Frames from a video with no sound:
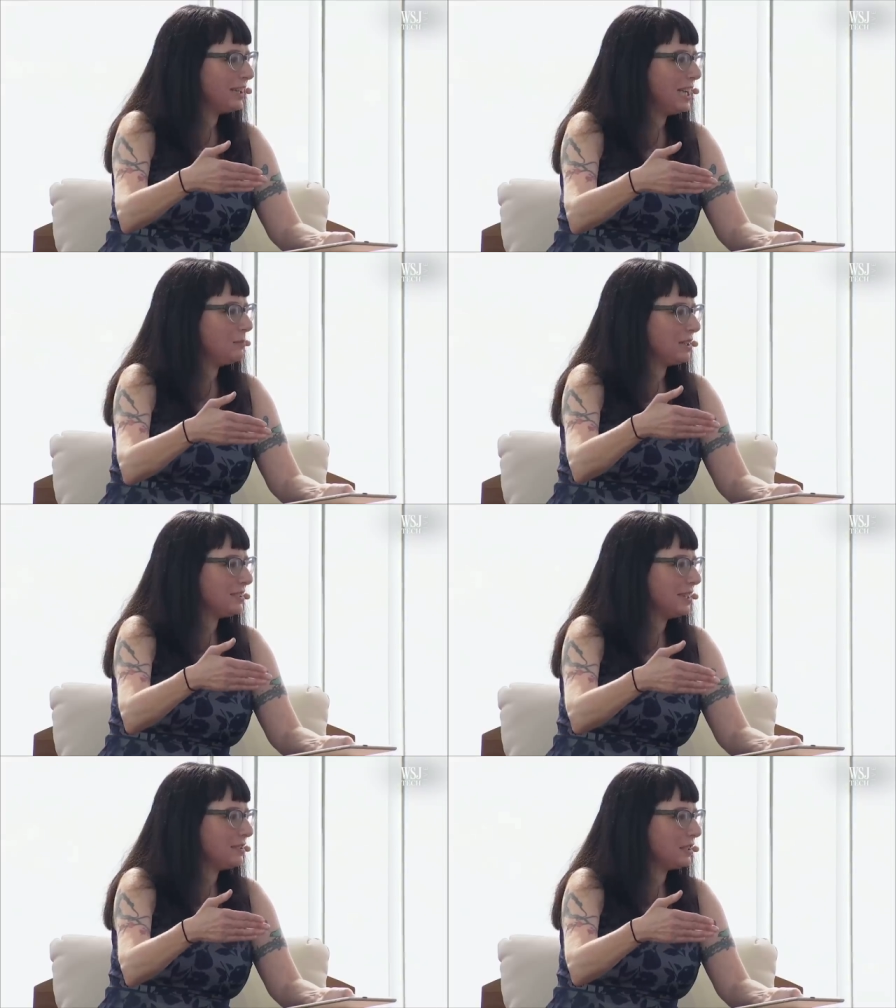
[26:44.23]
game doesn't
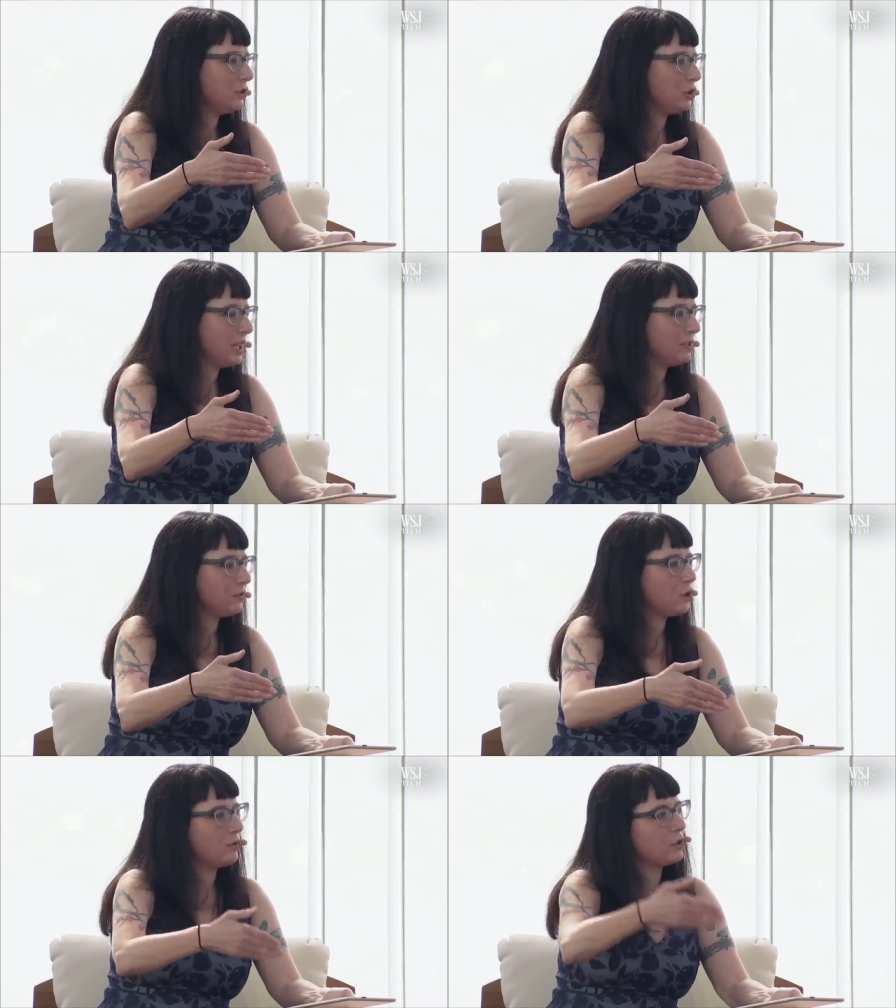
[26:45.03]
necessarily transfer
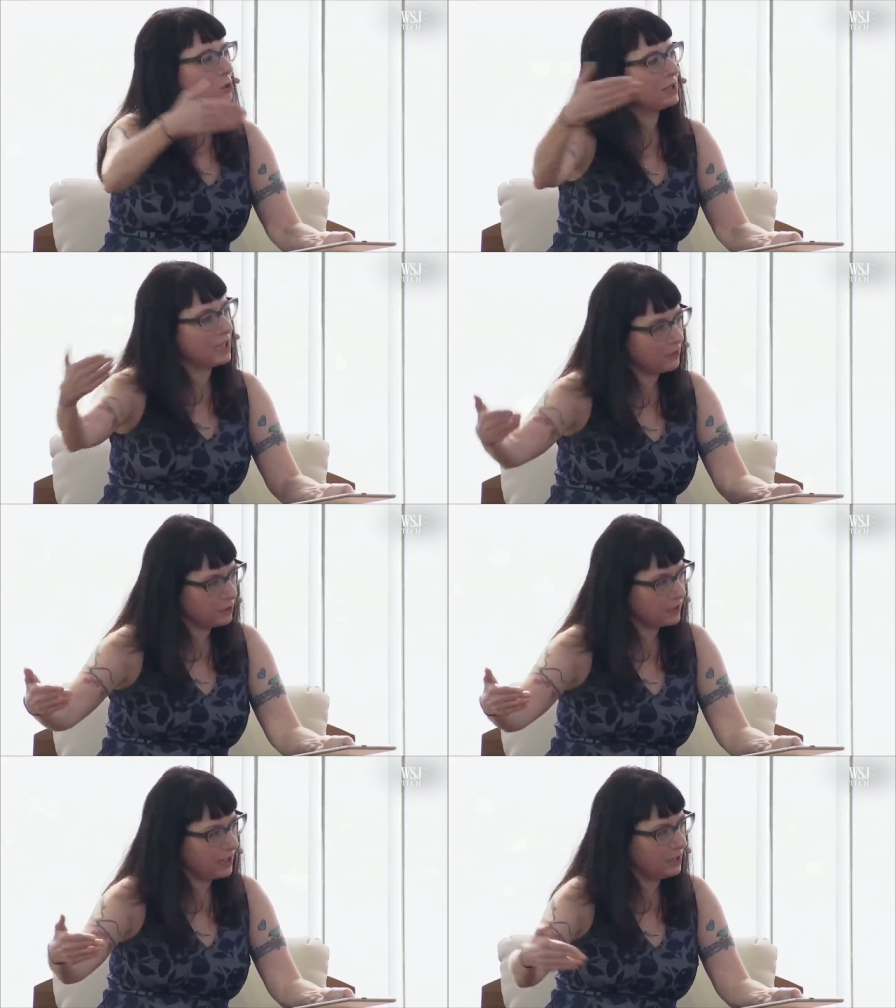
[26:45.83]
over to another game.